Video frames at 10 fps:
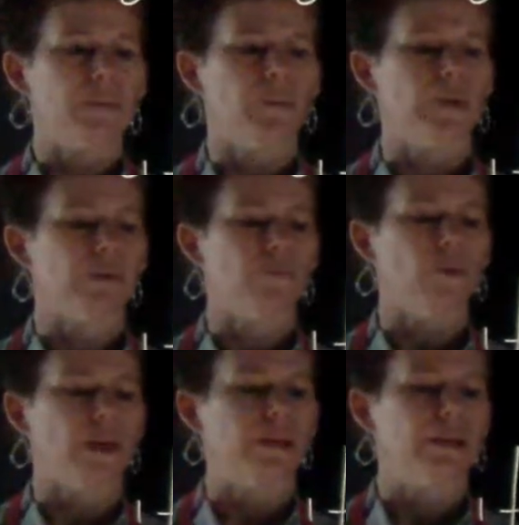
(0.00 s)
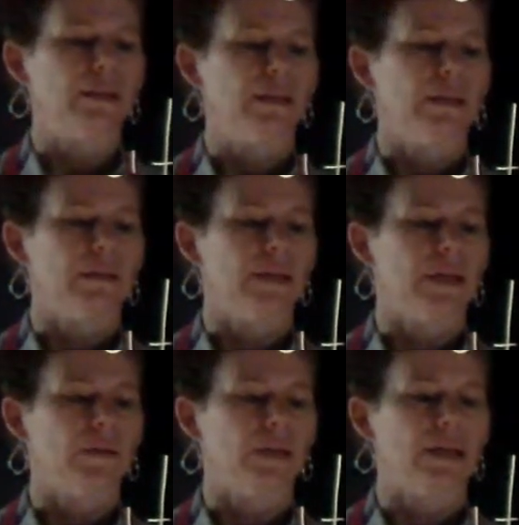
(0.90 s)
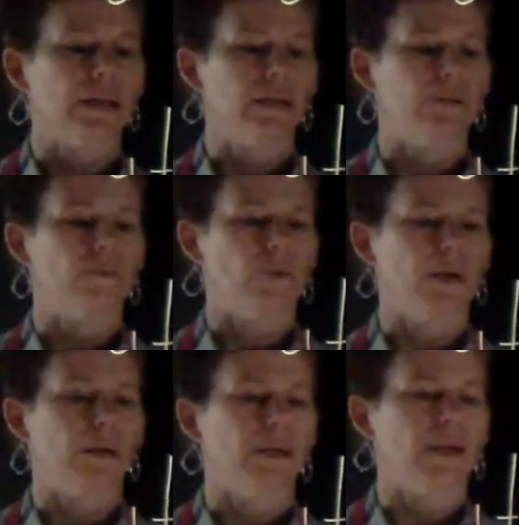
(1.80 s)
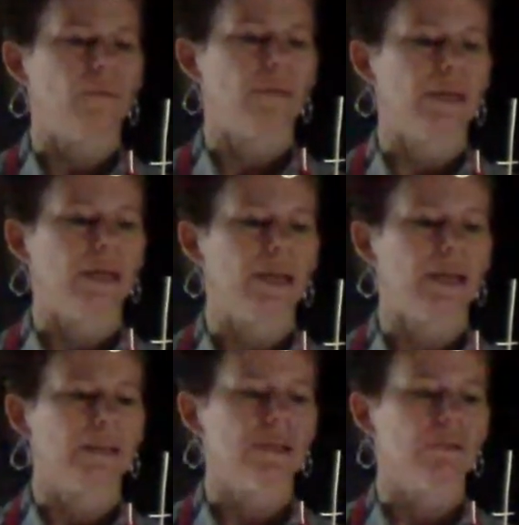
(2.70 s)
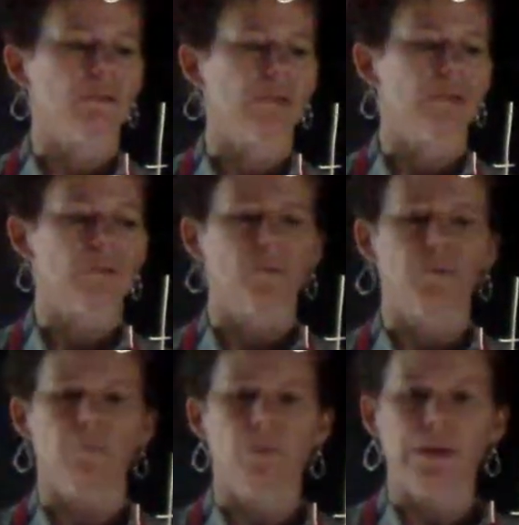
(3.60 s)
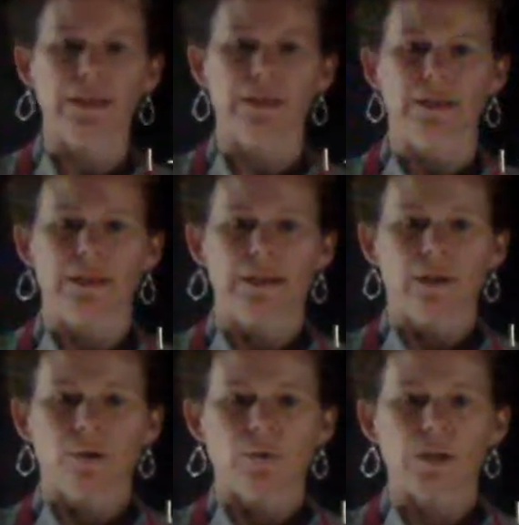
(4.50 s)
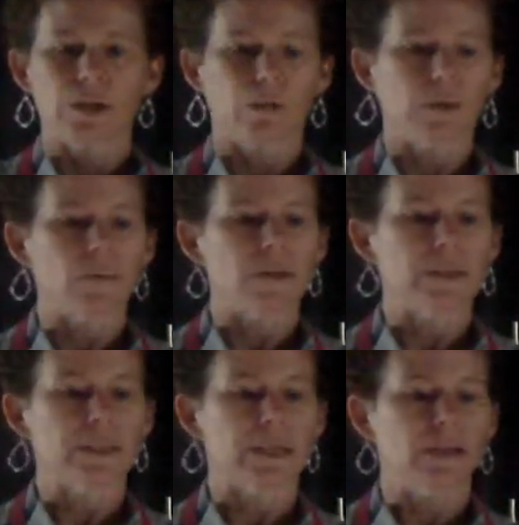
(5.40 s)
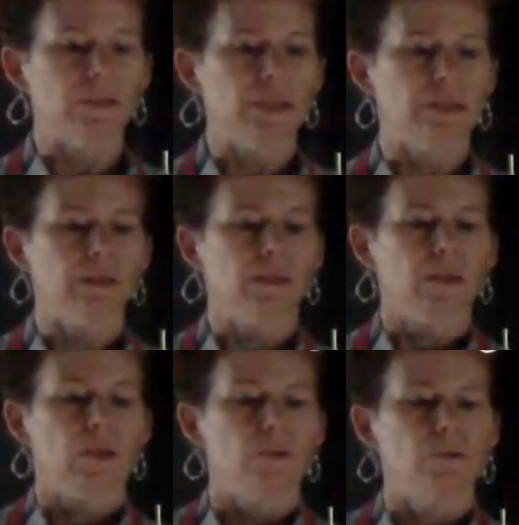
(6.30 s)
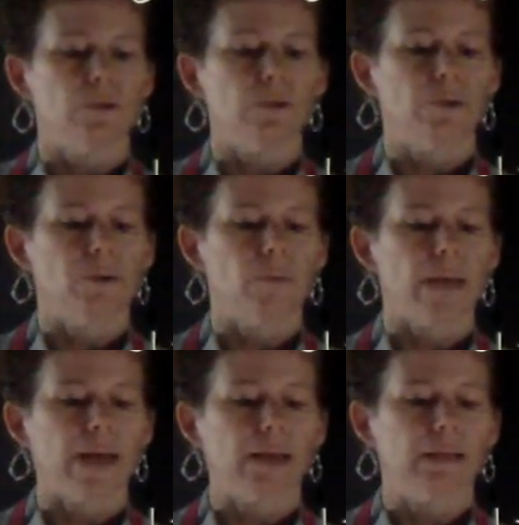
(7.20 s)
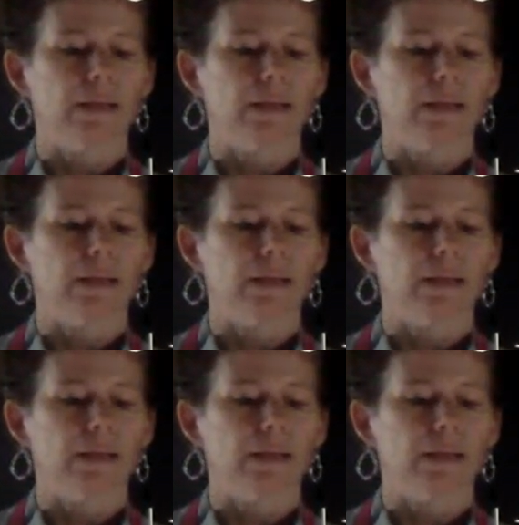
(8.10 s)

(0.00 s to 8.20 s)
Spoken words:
point of 1, down at negative 1, and we connect it for a smooth point. We're showing one cycle here. You could go back,